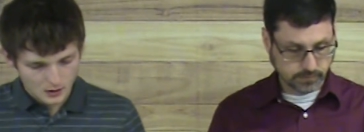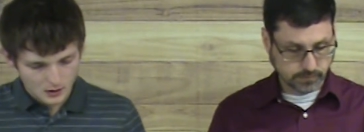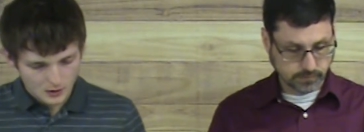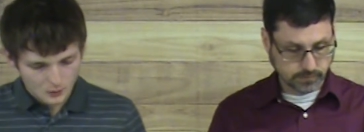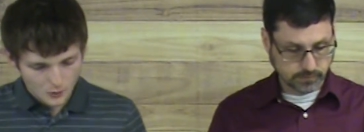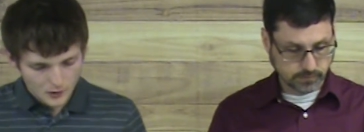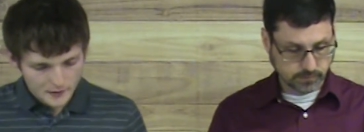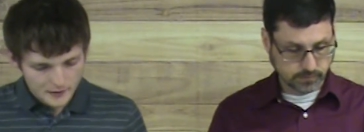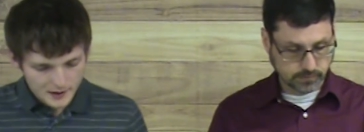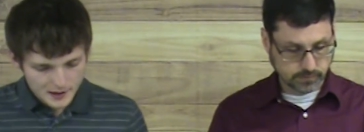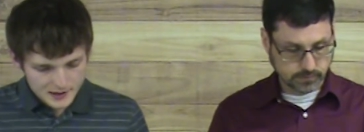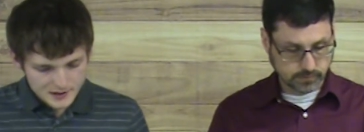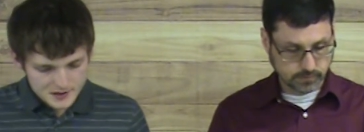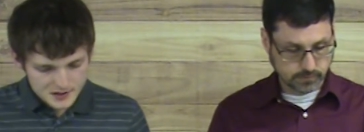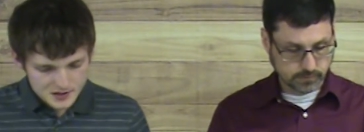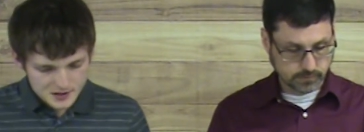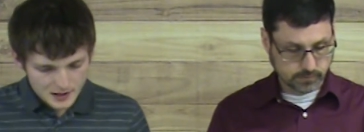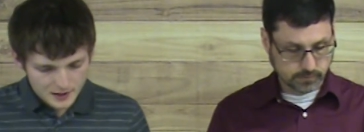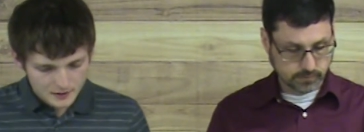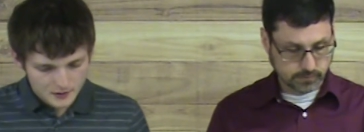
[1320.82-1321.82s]
Speaker 1: And when they had
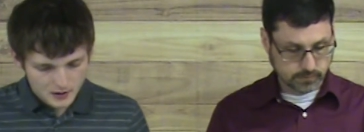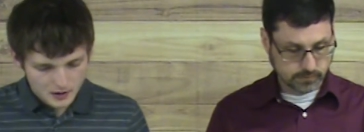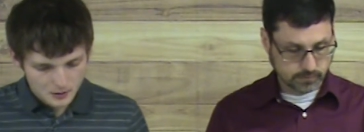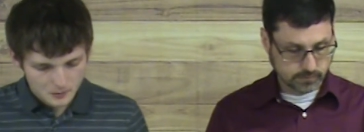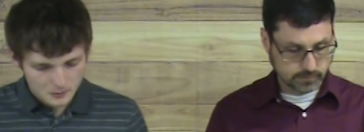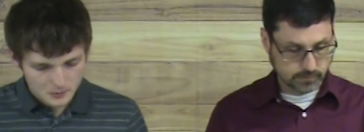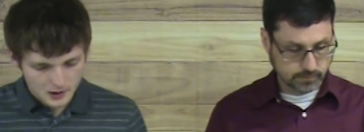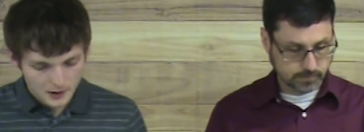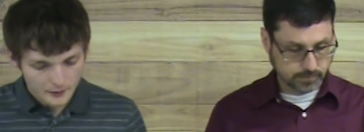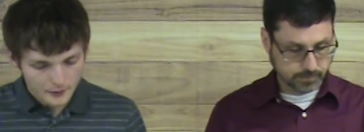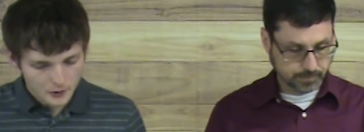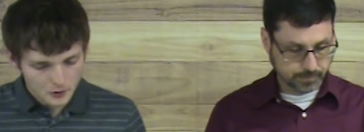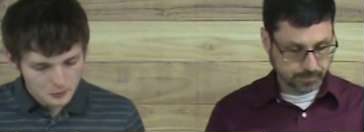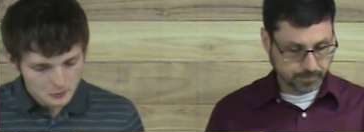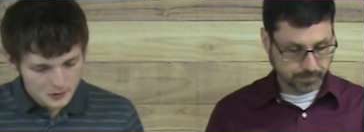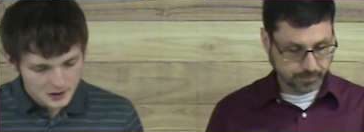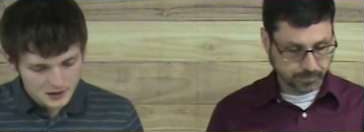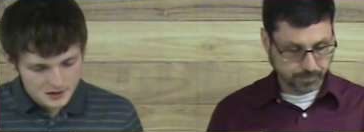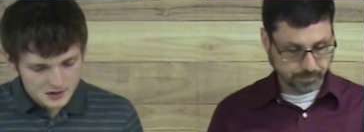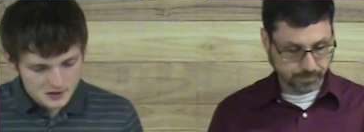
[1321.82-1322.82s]
set them in their
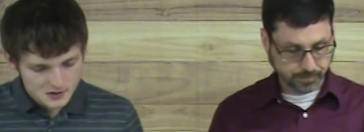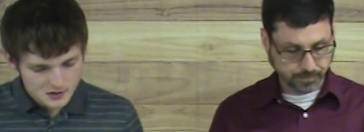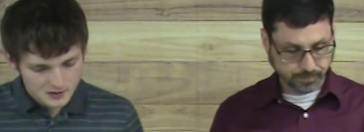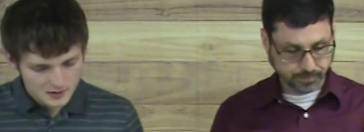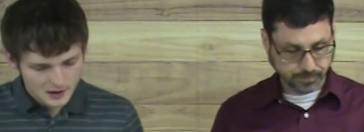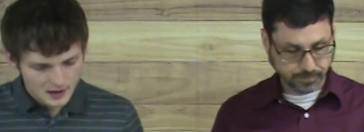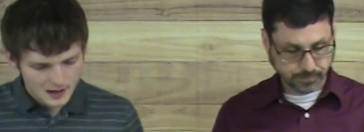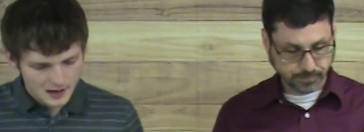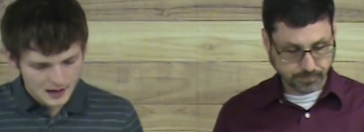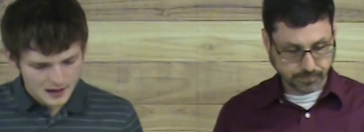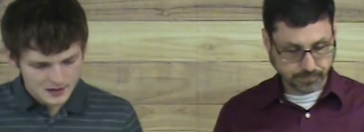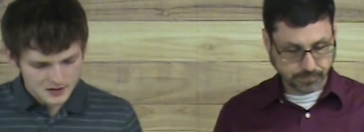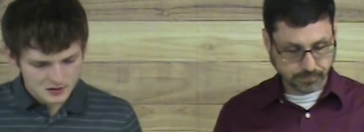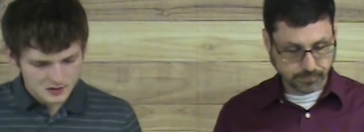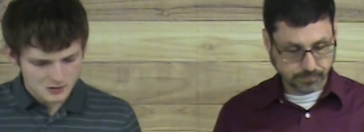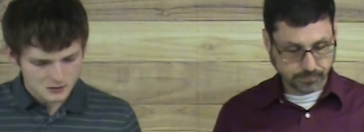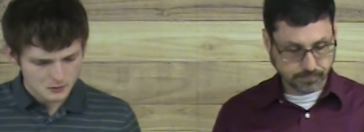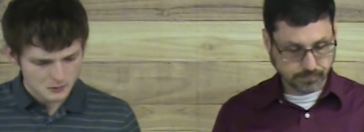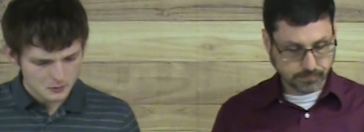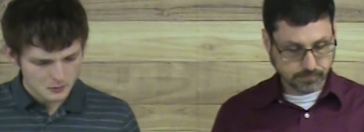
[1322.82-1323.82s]
midst, they
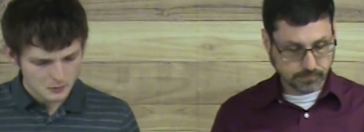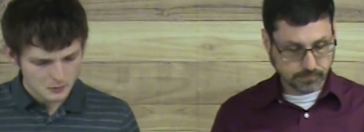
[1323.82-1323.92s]
asked,